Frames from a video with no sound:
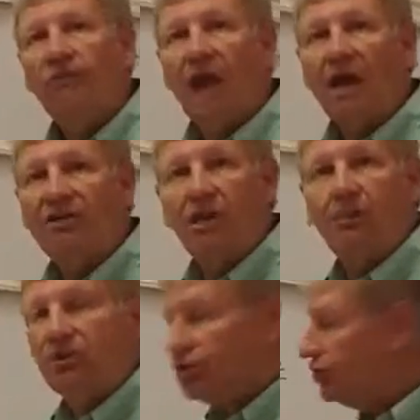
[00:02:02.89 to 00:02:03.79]
we've got a
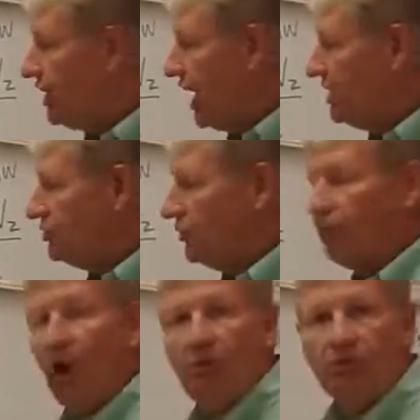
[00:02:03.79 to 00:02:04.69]
temperature change or
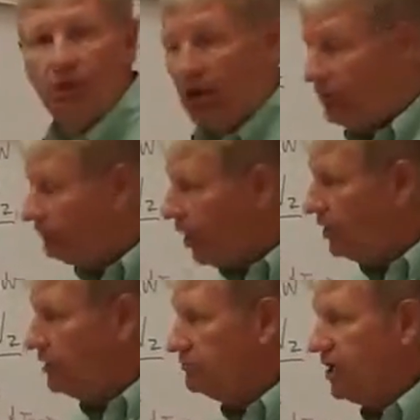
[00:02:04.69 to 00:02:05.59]
a
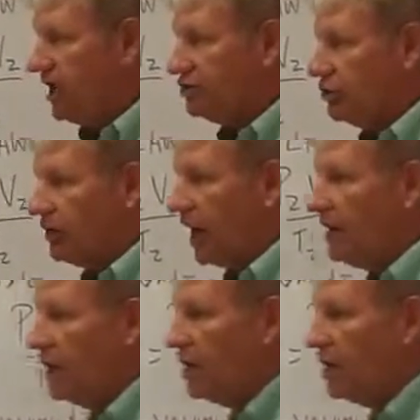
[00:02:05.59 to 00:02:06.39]
volume change, okay.